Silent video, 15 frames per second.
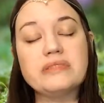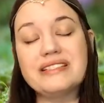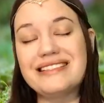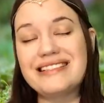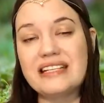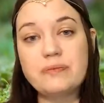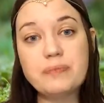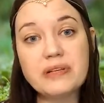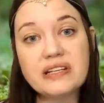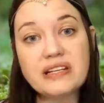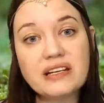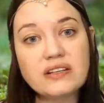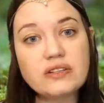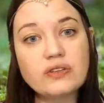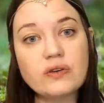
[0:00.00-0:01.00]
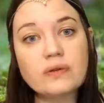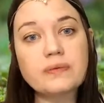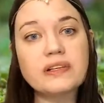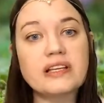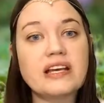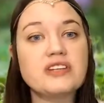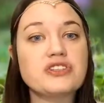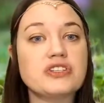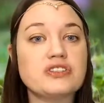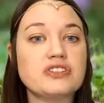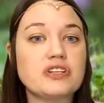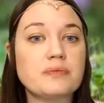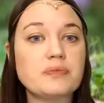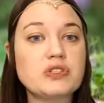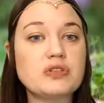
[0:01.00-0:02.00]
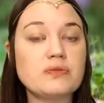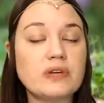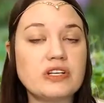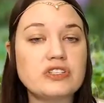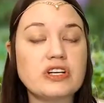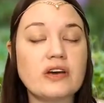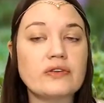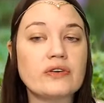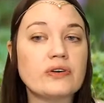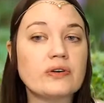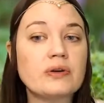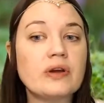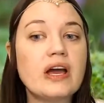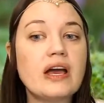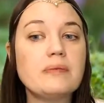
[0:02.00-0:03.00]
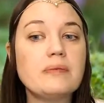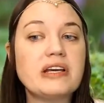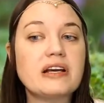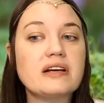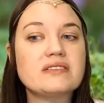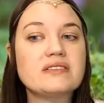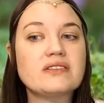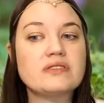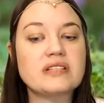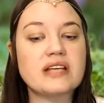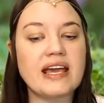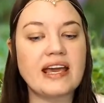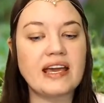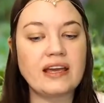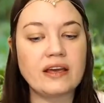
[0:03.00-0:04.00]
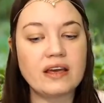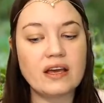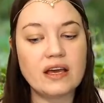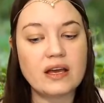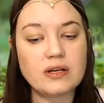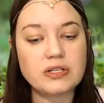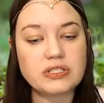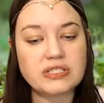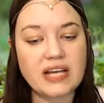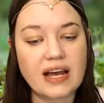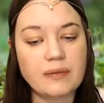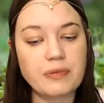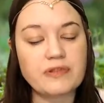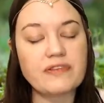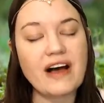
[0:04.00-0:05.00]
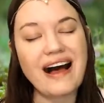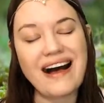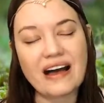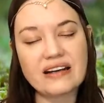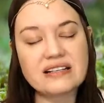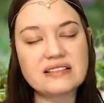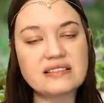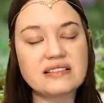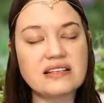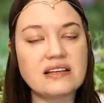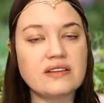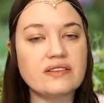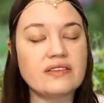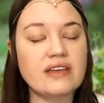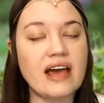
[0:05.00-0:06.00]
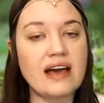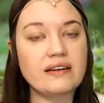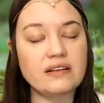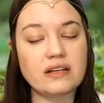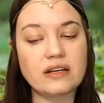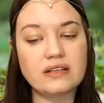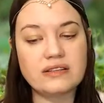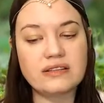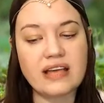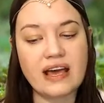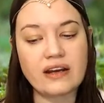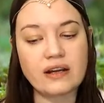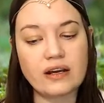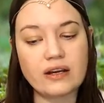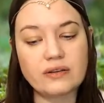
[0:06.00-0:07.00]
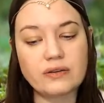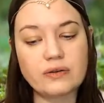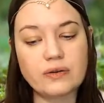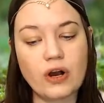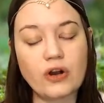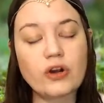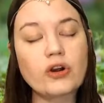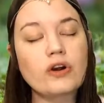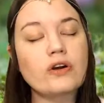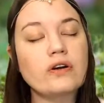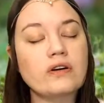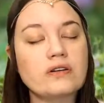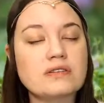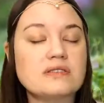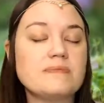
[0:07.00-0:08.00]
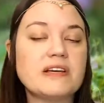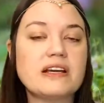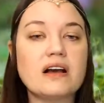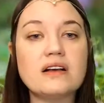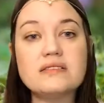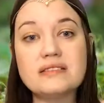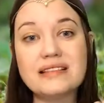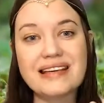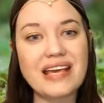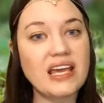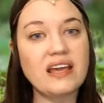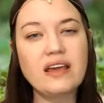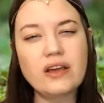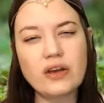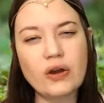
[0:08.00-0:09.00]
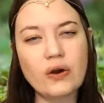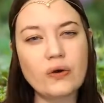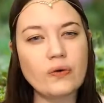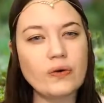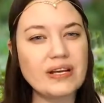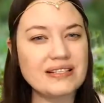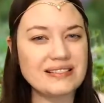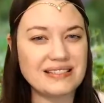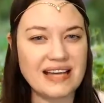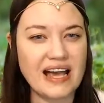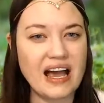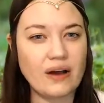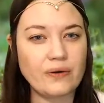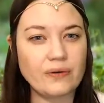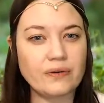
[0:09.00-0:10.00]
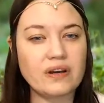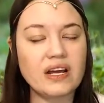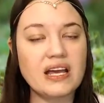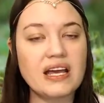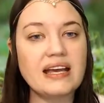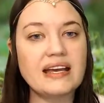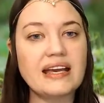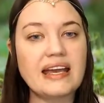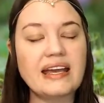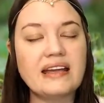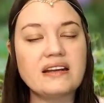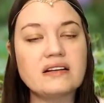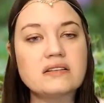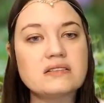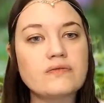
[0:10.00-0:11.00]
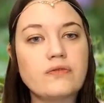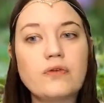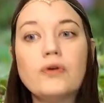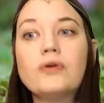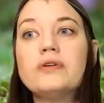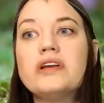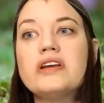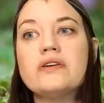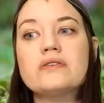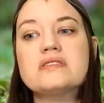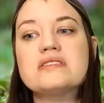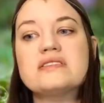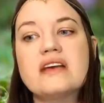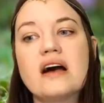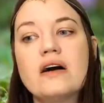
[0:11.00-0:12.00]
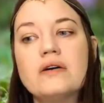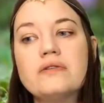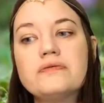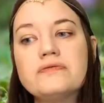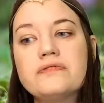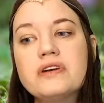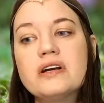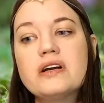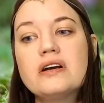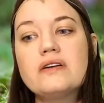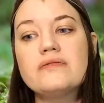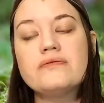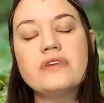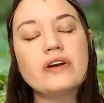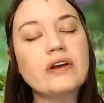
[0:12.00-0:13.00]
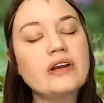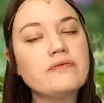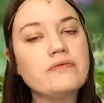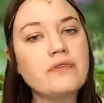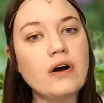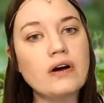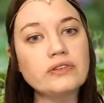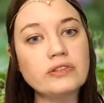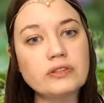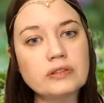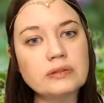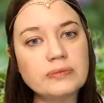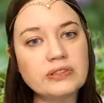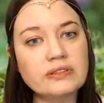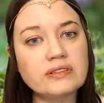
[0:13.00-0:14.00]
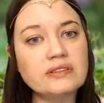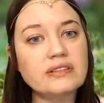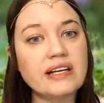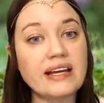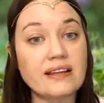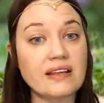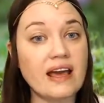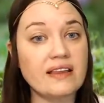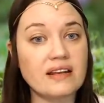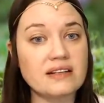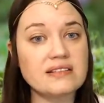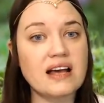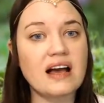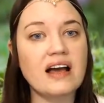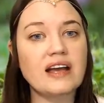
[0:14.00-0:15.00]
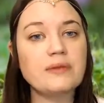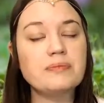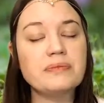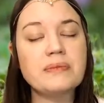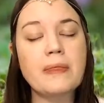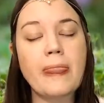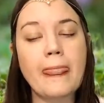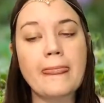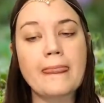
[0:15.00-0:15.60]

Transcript: deepening your relationship to each other, because there's a type of honesty that occurs because the ego is down. It is fully yourself, very vulnerable at a time,